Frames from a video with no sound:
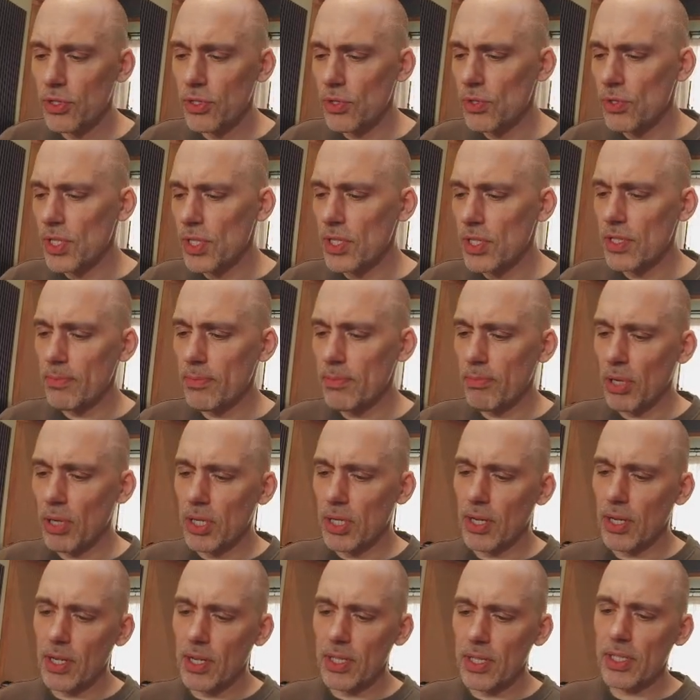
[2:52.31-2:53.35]
uses,
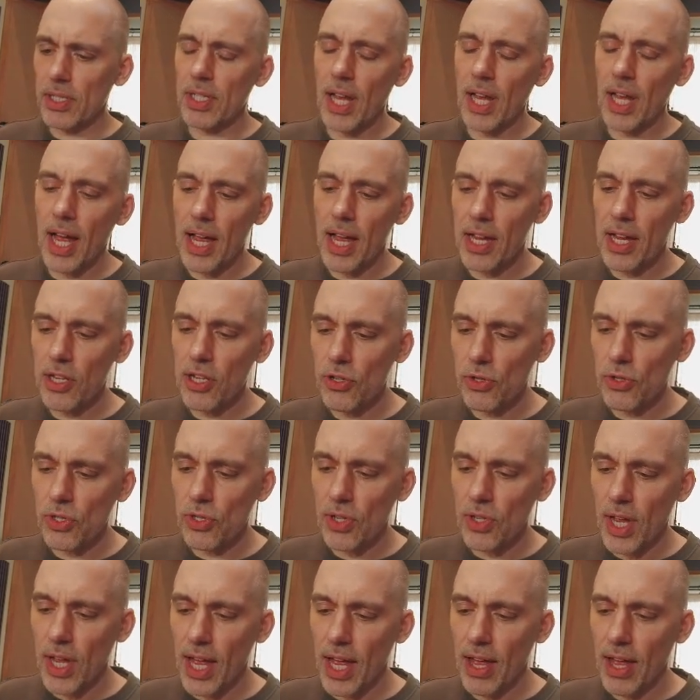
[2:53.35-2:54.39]
because I
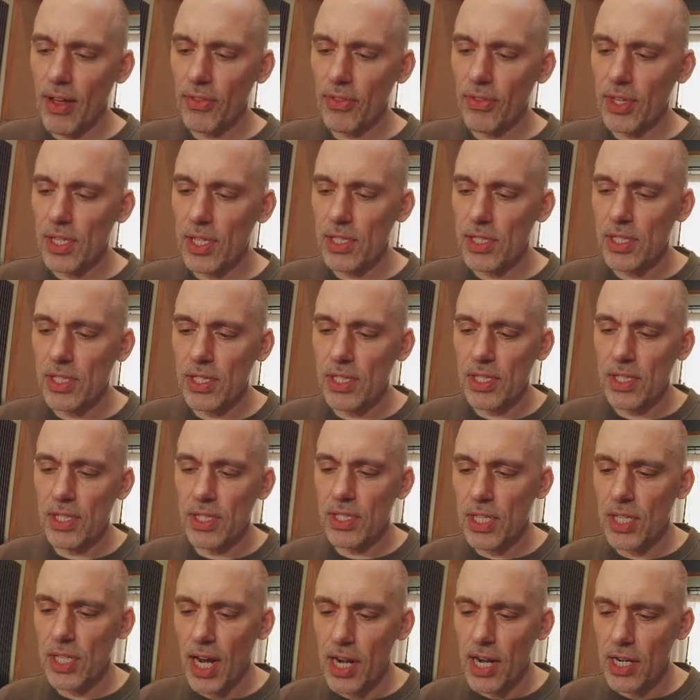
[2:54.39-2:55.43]
used to have this
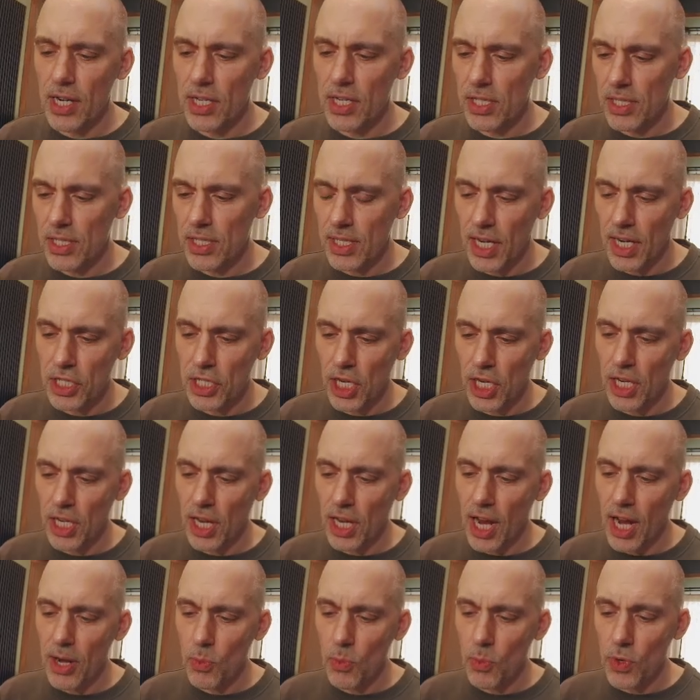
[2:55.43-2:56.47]
sidechain
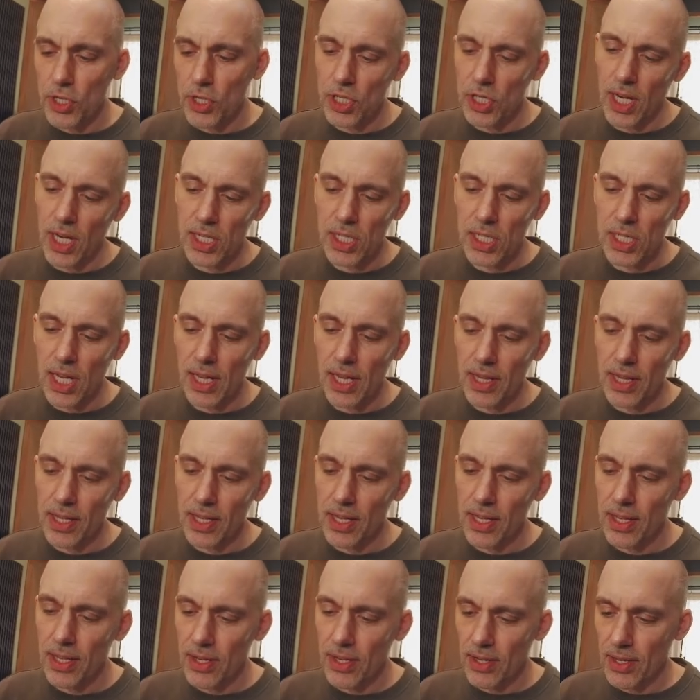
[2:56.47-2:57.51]
gain, which I
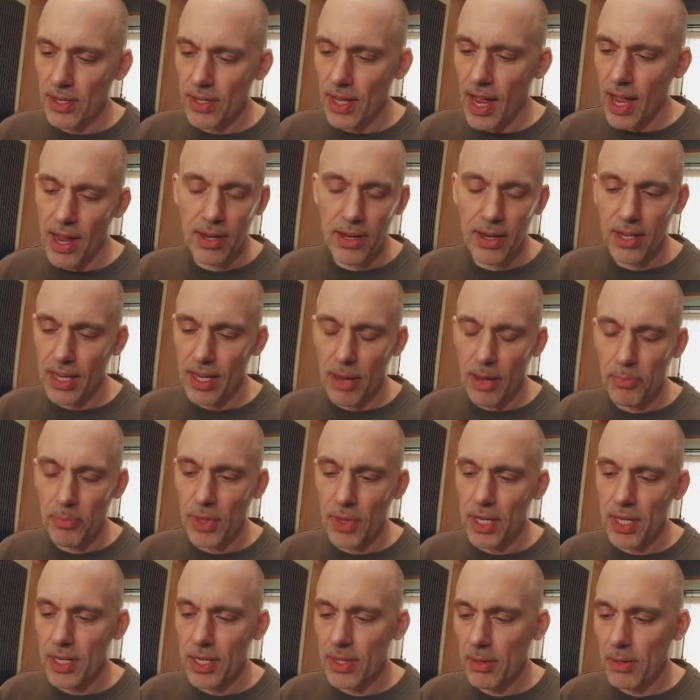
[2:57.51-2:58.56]
kept
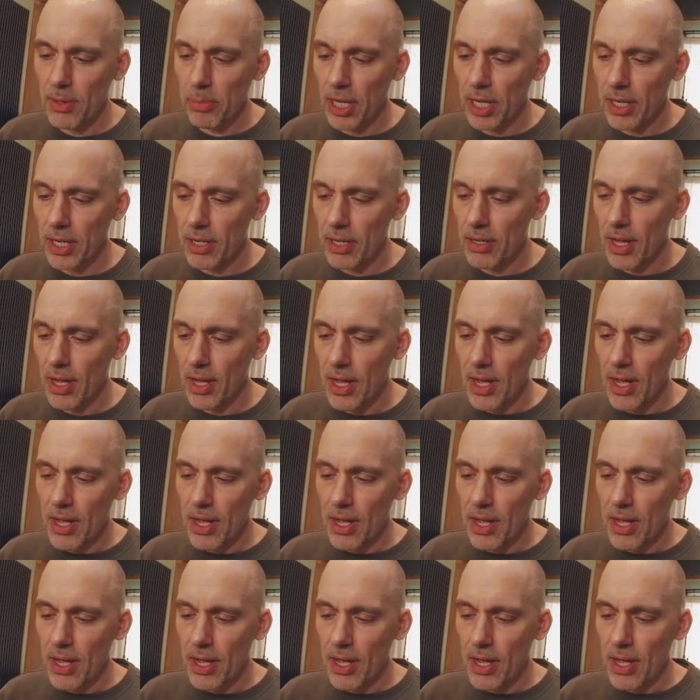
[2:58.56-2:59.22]
that in the plugin,